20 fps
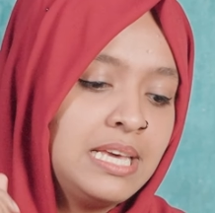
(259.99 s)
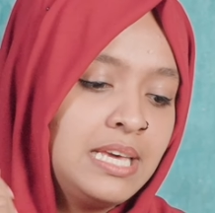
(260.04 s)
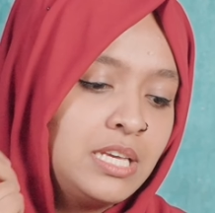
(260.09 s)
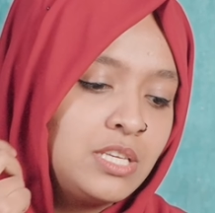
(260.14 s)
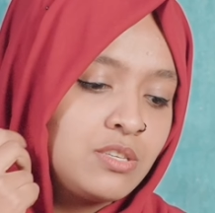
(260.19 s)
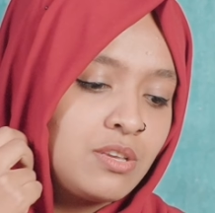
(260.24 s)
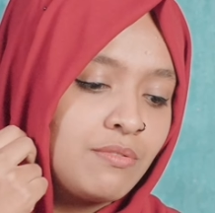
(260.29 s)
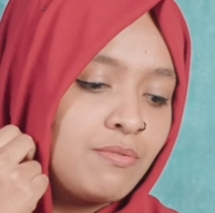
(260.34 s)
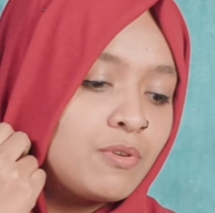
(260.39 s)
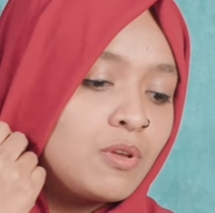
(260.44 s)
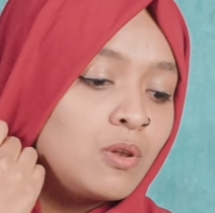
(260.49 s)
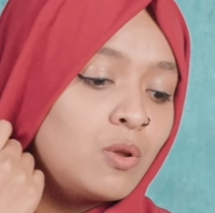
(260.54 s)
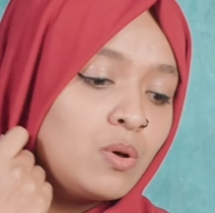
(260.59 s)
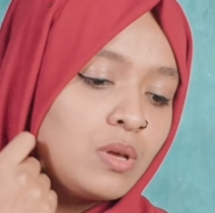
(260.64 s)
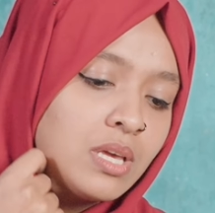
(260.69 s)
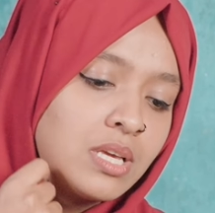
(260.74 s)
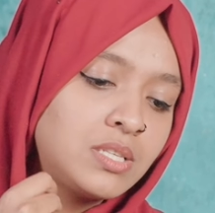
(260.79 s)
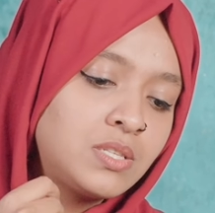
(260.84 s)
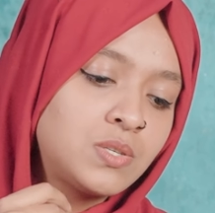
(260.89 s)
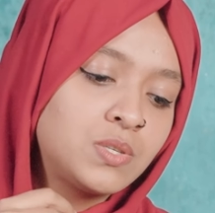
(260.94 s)
So if you
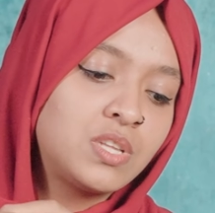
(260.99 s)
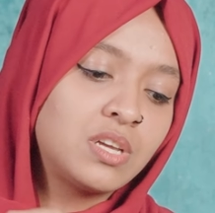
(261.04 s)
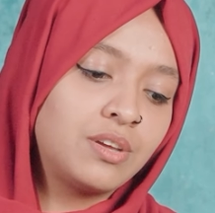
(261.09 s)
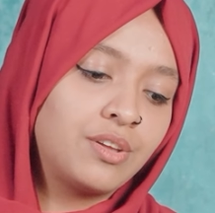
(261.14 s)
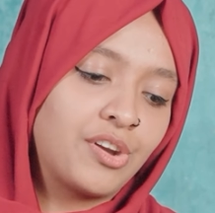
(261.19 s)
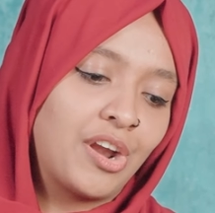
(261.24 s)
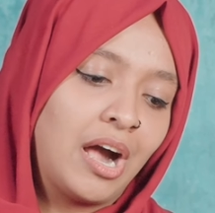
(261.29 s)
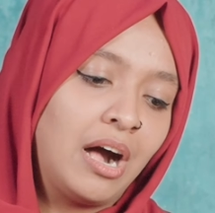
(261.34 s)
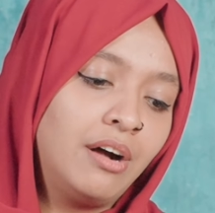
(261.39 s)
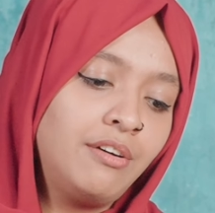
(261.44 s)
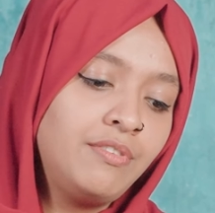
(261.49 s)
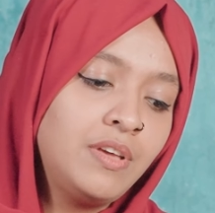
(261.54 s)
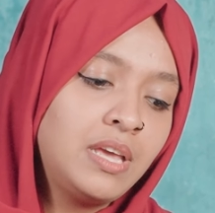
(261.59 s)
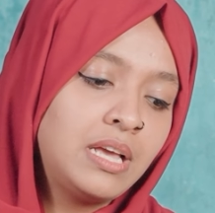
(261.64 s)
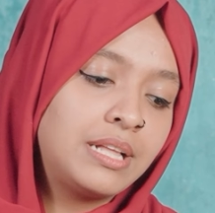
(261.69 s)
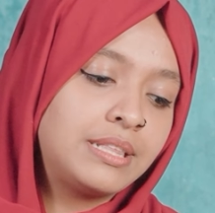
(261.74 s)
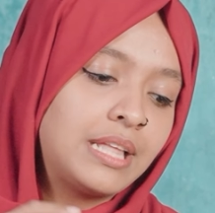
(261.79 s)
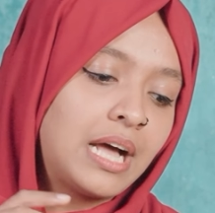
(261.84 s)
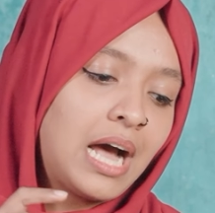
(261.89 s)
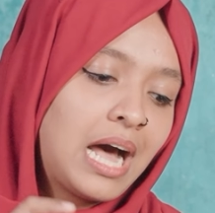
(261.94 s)
look into the graph,
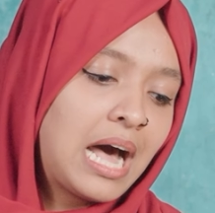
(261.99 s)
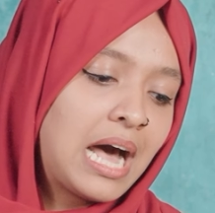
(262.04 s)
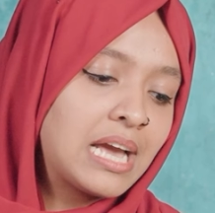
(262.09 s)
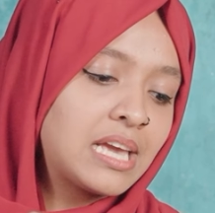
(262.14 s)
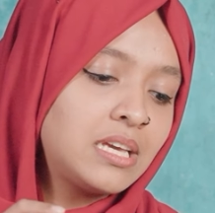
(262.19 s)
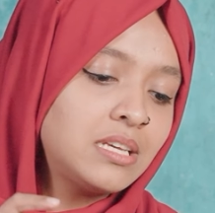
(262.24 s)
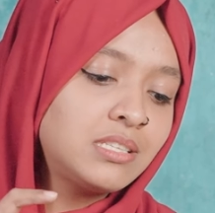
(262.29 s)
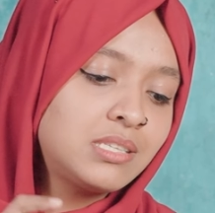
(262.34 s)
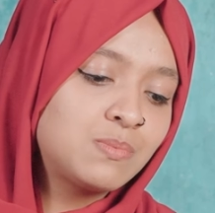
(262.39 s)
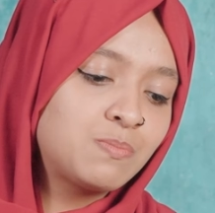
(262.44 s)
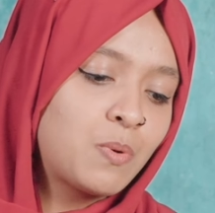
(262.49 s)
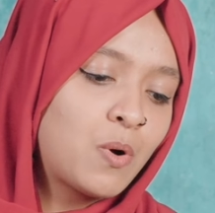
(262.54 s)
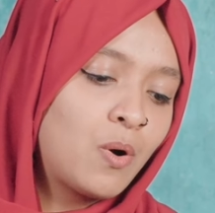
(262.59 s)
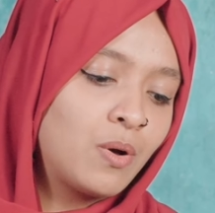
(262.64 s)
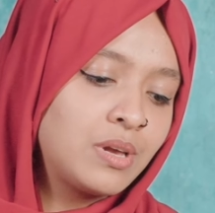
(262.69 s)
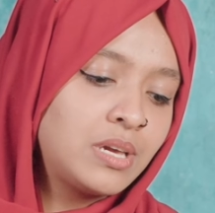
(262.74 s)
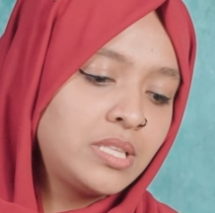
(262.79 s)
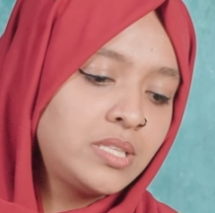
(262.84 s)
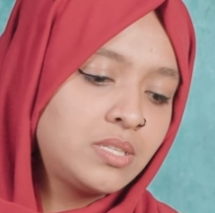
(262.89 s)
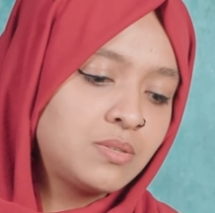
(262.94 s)
the highest
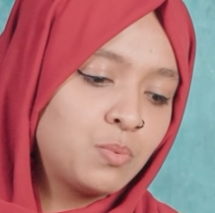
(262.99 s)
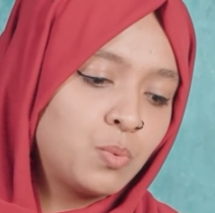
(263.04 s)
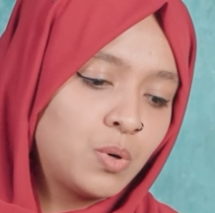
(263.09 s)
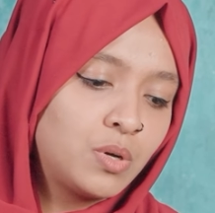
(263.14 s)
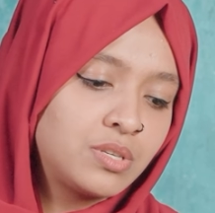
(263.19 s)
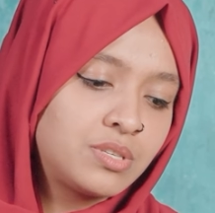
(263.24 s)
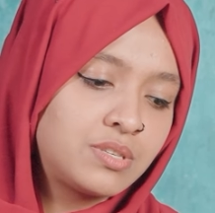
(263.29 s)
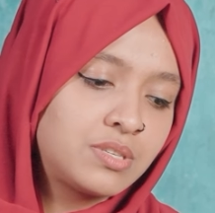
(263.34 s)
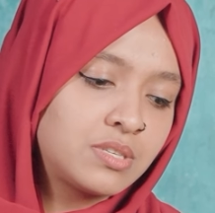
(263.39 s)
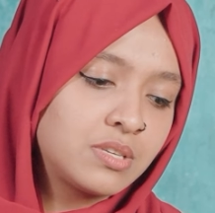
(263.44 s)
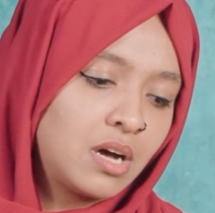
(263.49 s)
point was